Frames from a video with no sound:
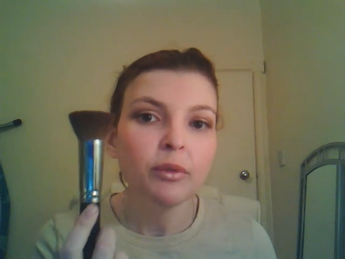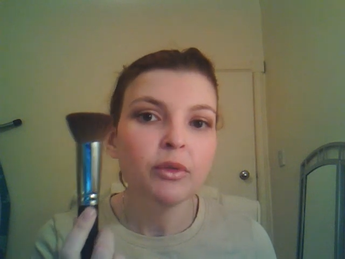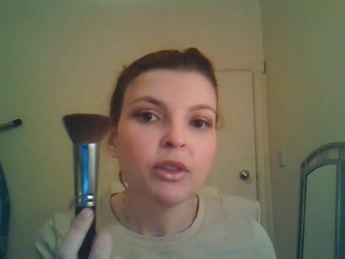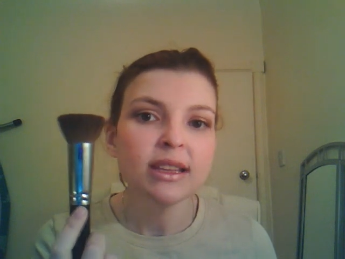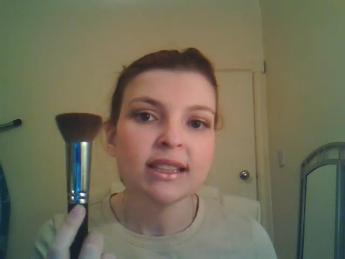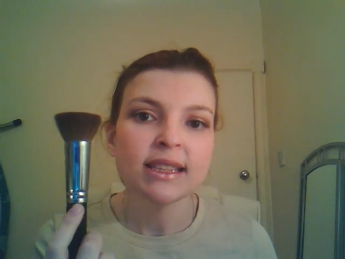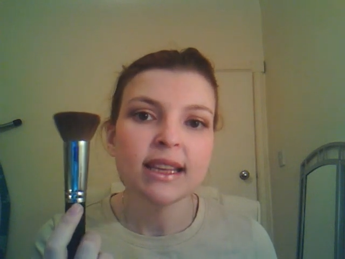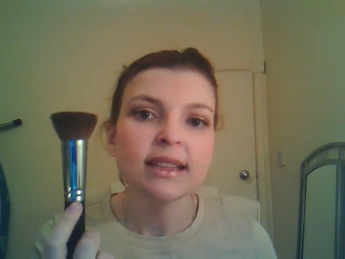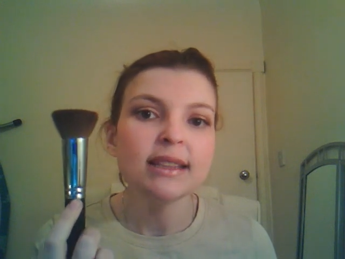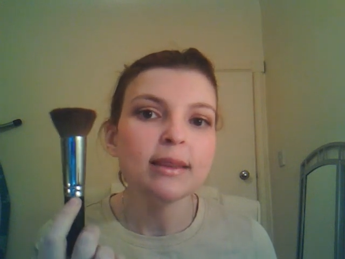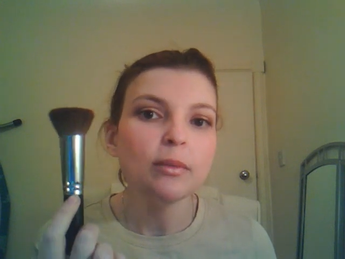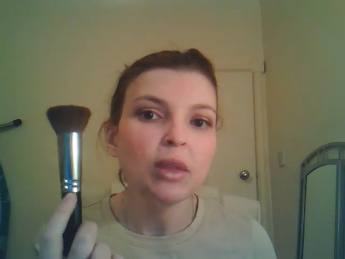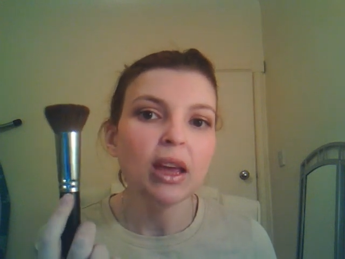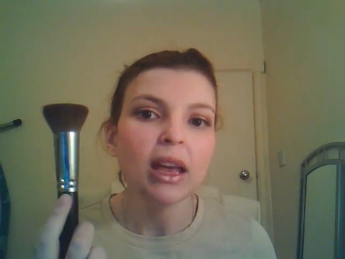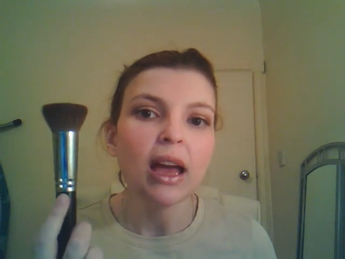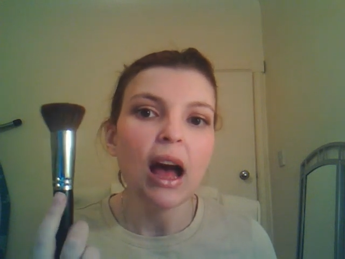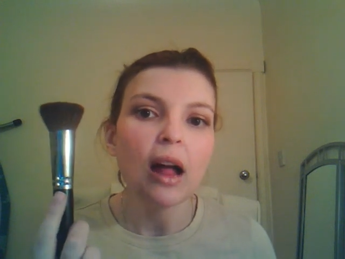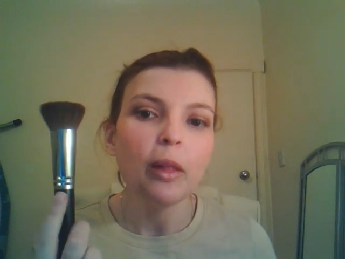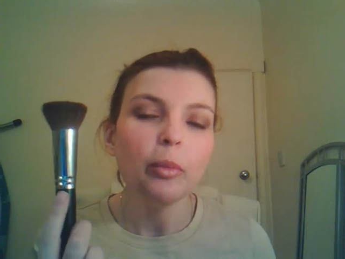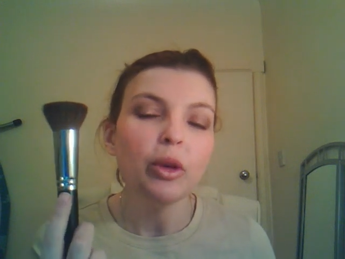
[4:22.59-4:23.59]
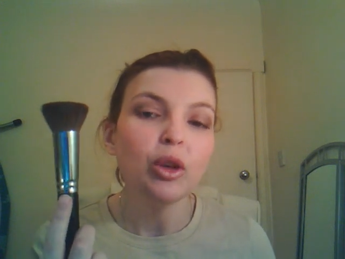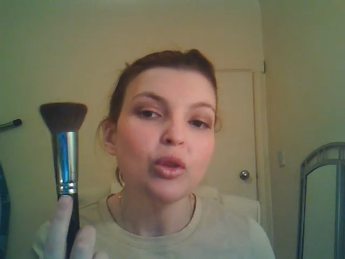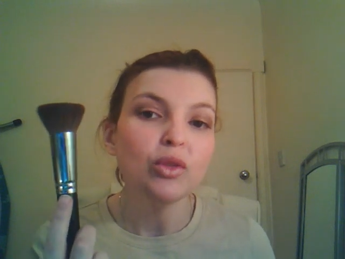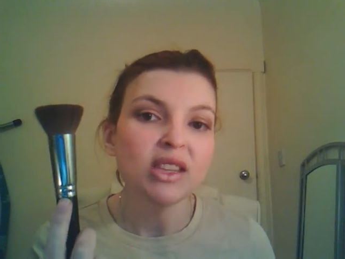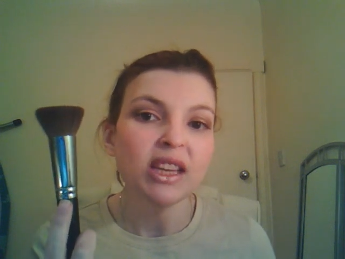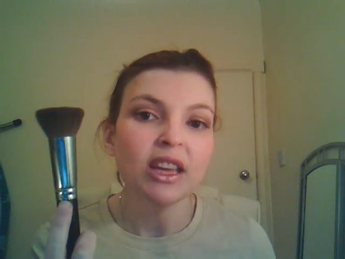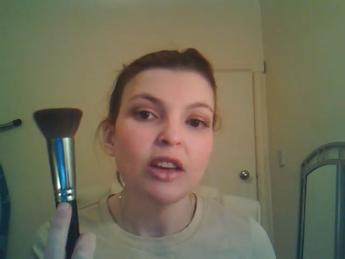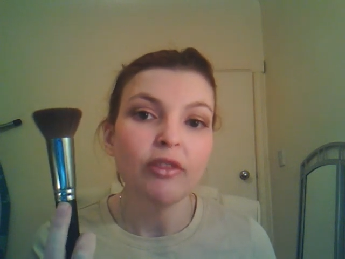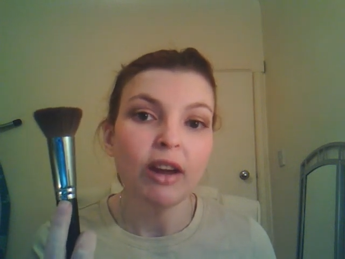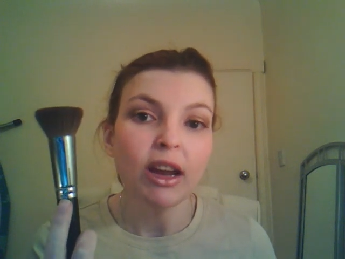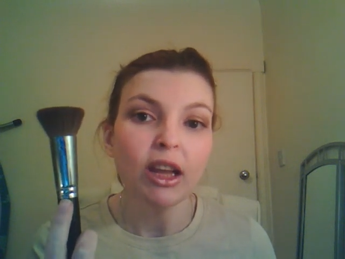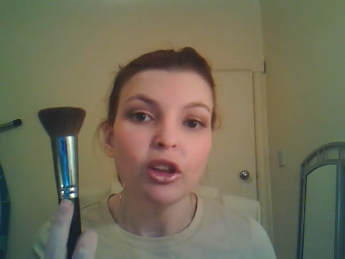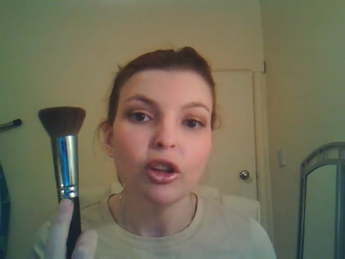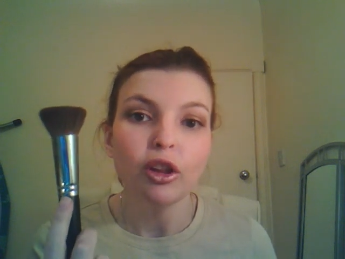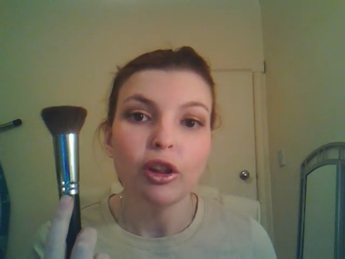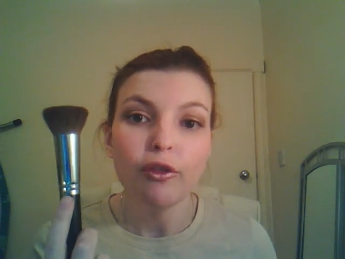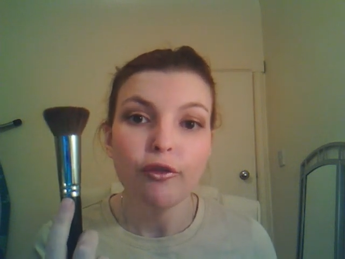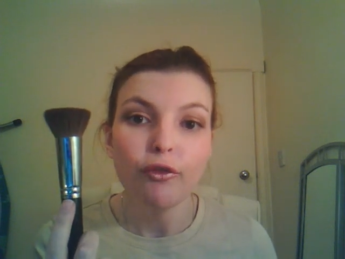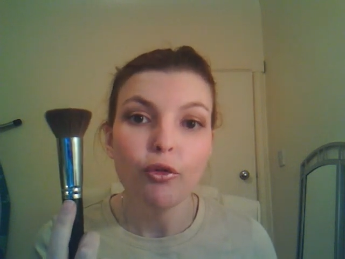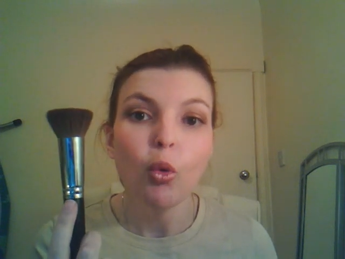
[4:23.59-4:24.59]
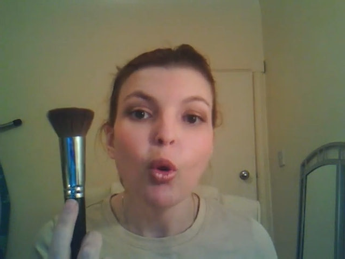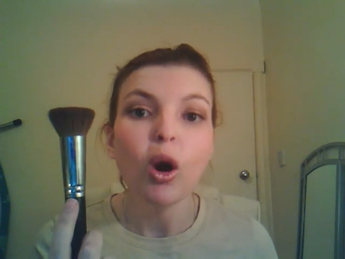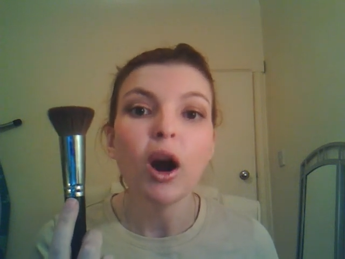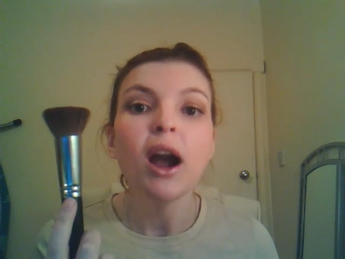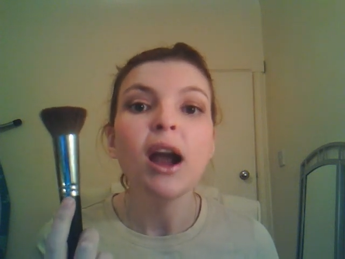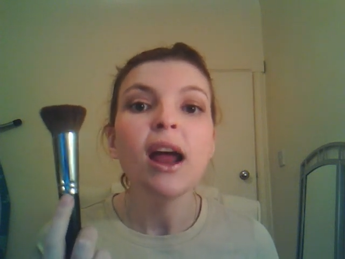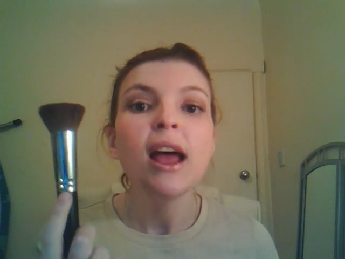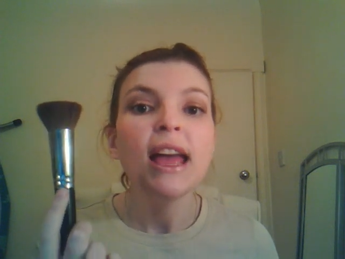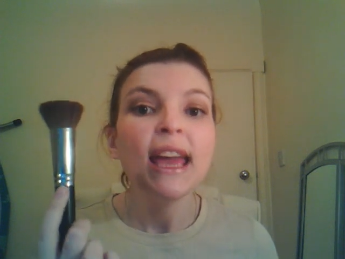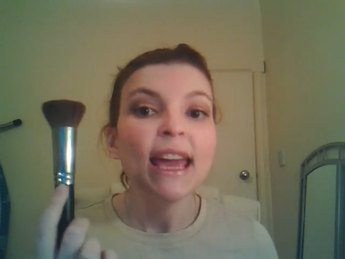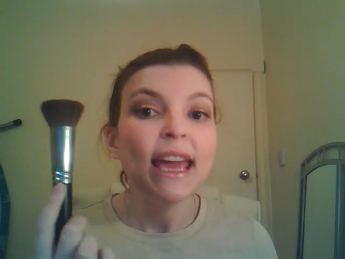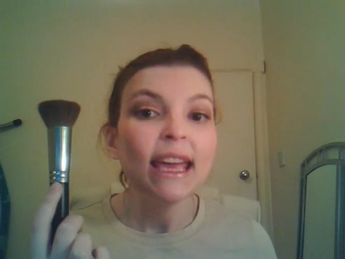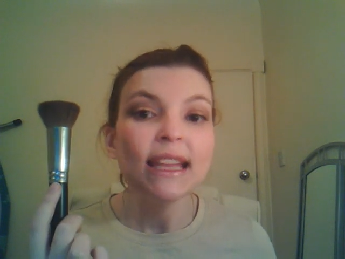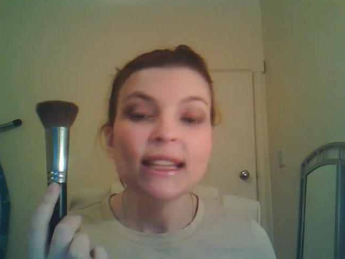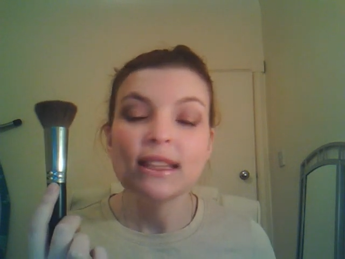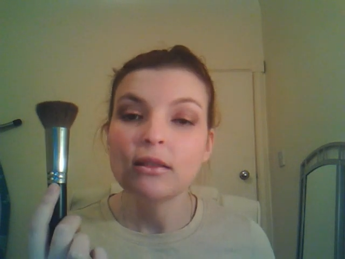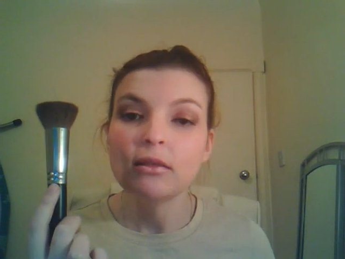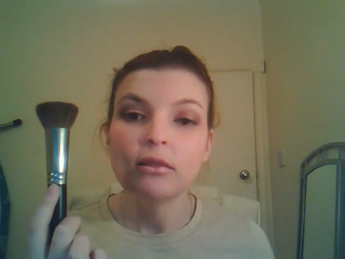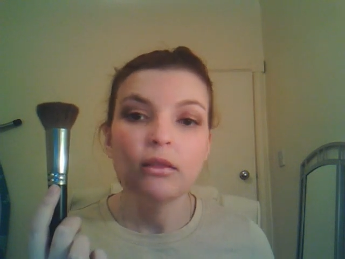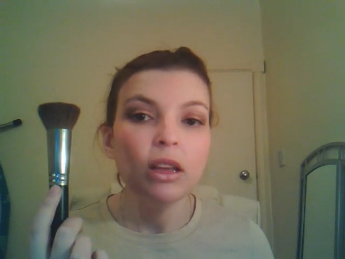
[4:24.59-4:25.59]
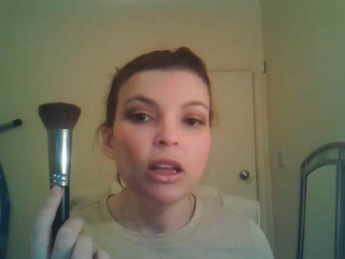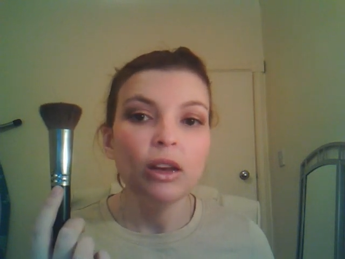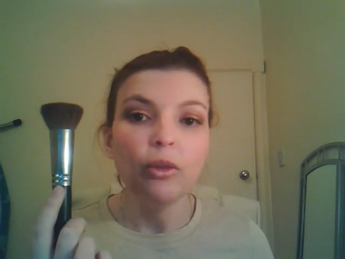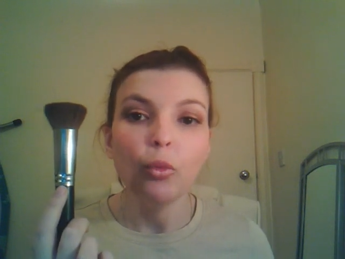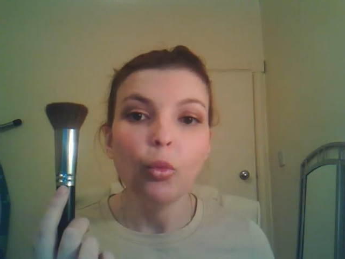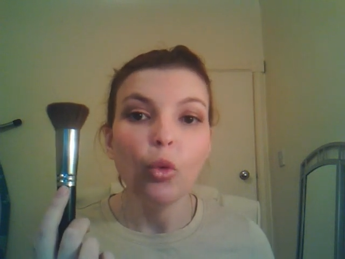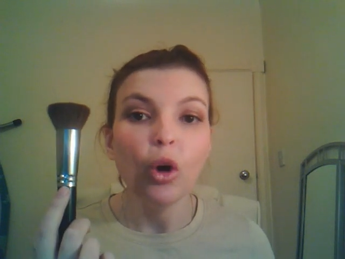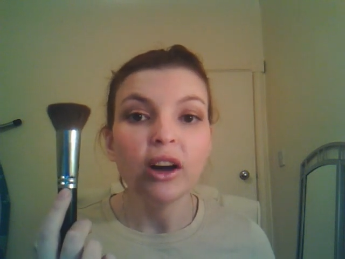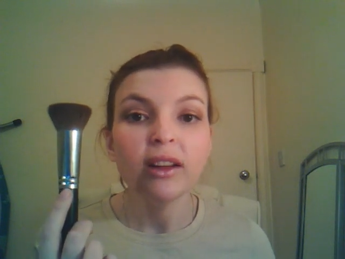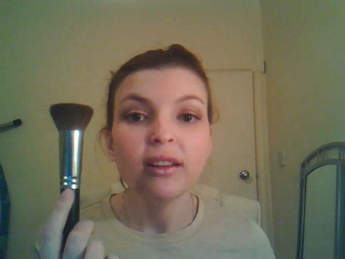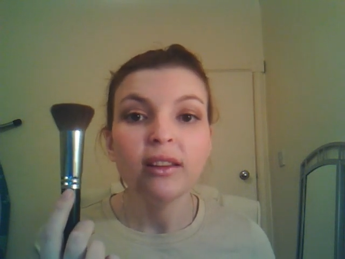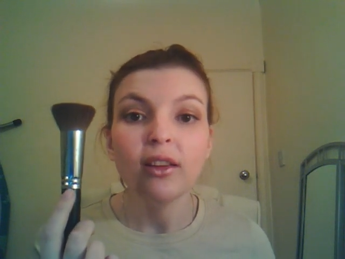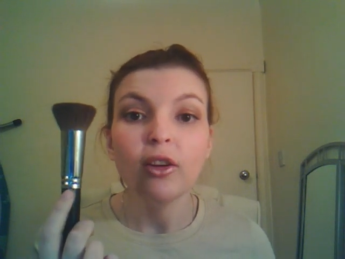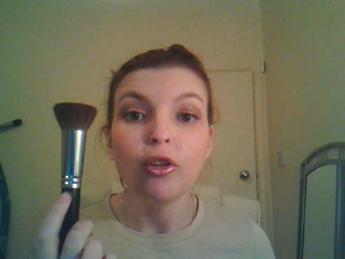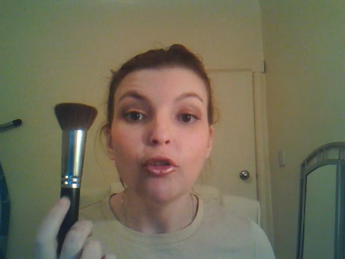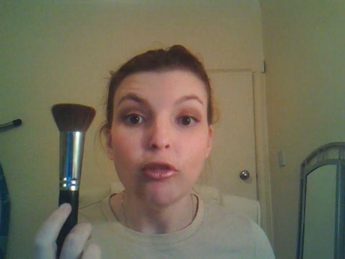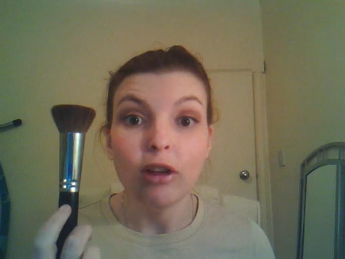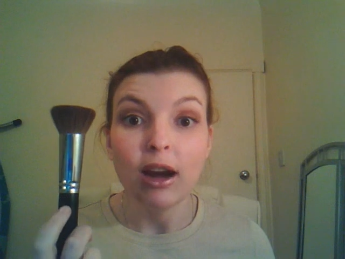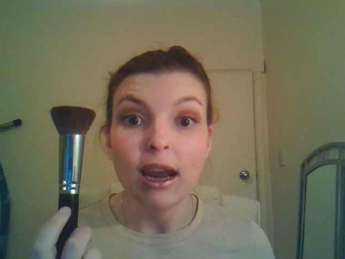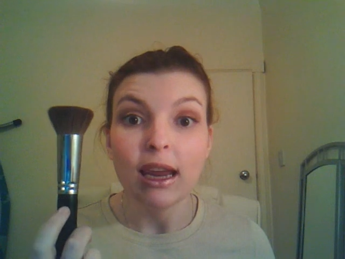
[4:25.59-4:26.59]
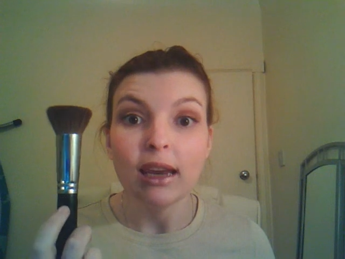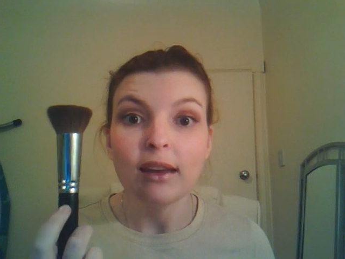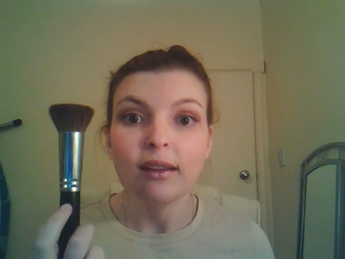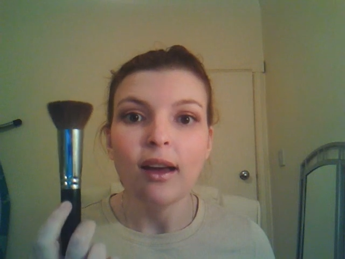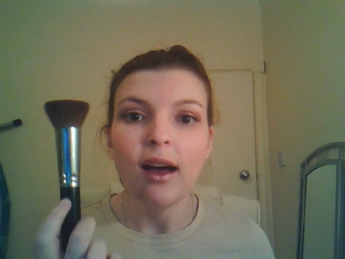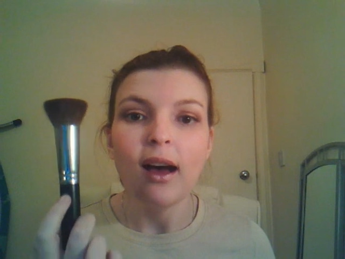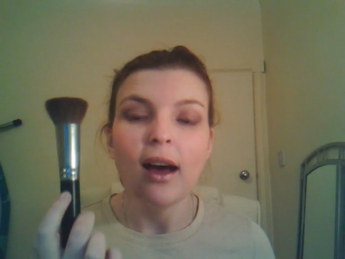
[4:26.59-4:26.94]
it's not something I'll be using it regularly for, it worked great.